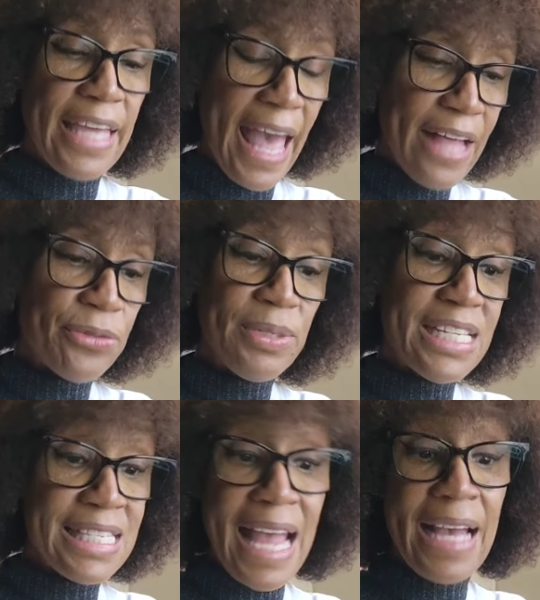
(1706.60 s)
Katherine
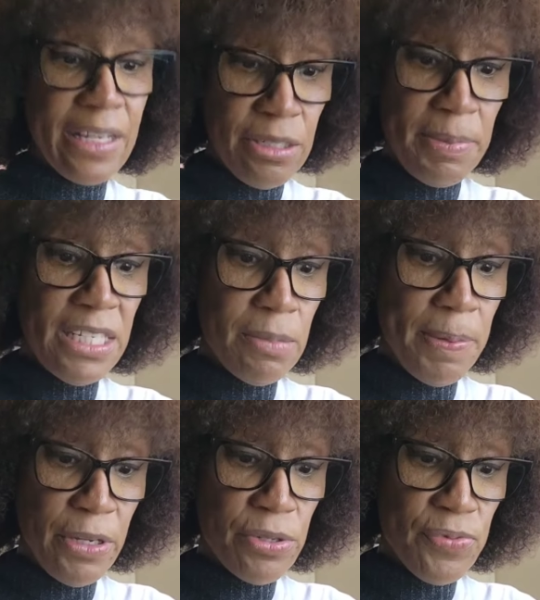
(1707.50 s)
is not going to be
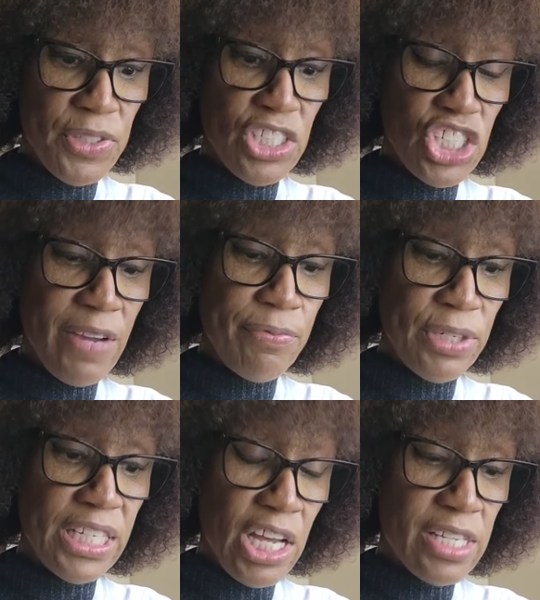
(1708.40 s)
deposed for the
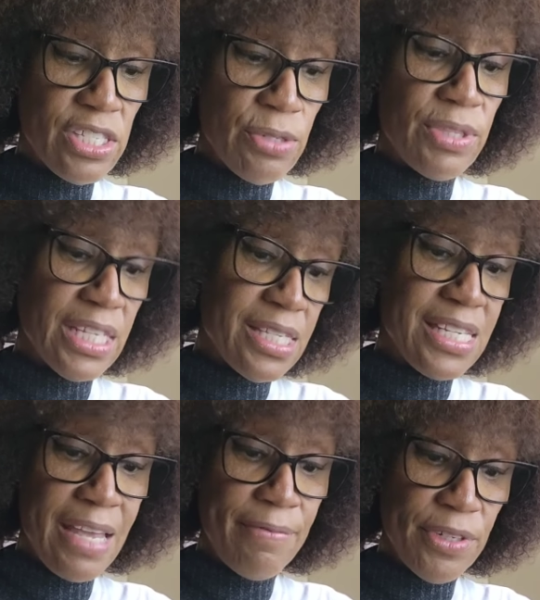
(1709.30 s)
Jeffrey lawsuit, the
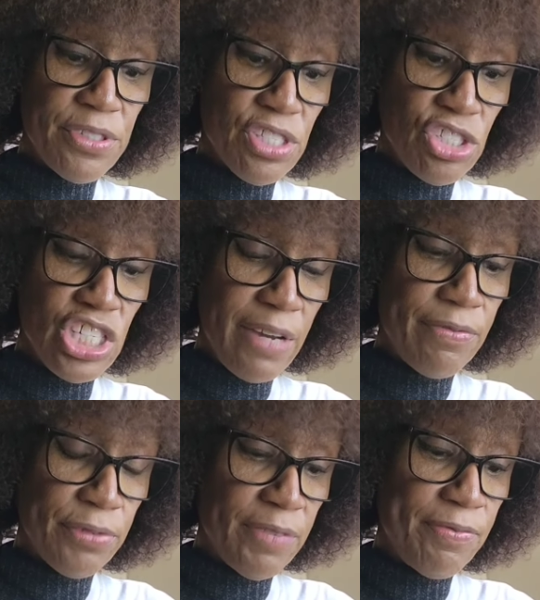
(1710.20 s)
estate versus
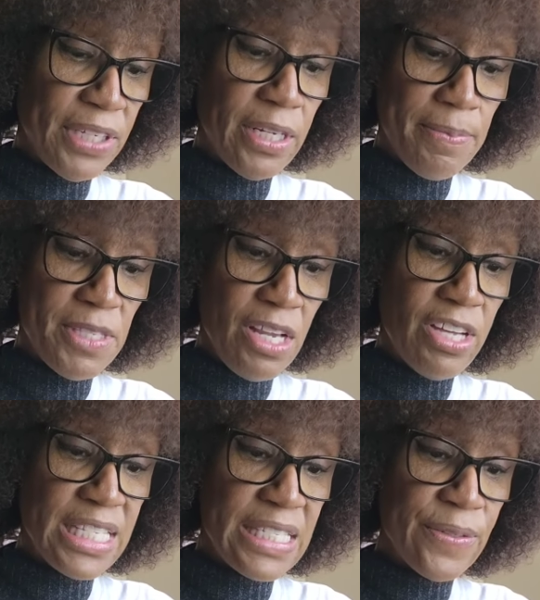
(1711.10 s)
Jeffrey Phillips
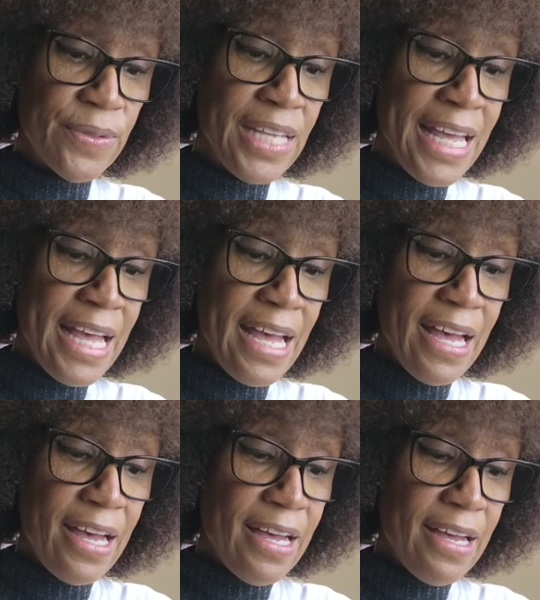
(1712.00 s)
lawsuit.
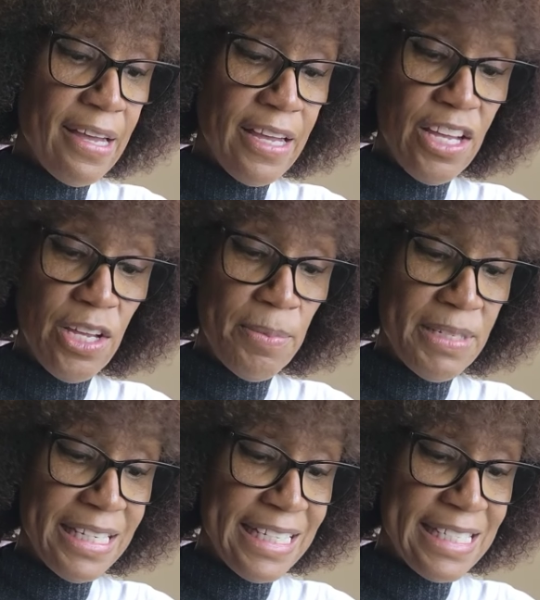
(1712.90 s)

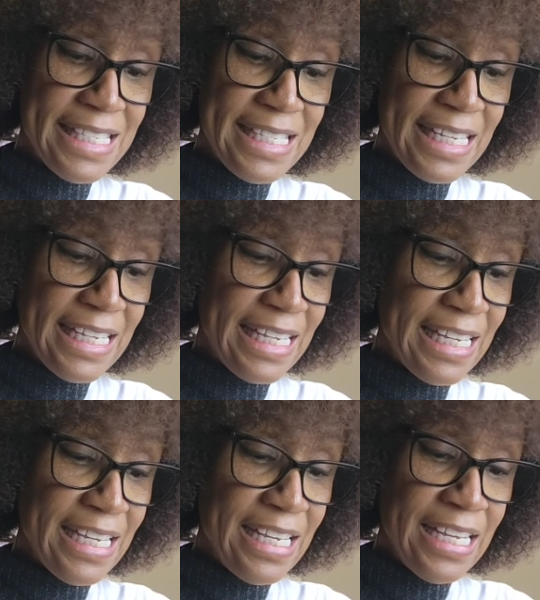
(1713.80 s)
Let's
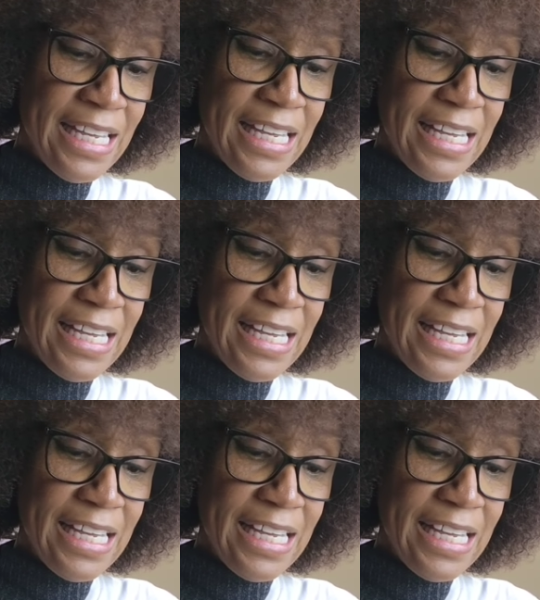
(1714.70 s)
see.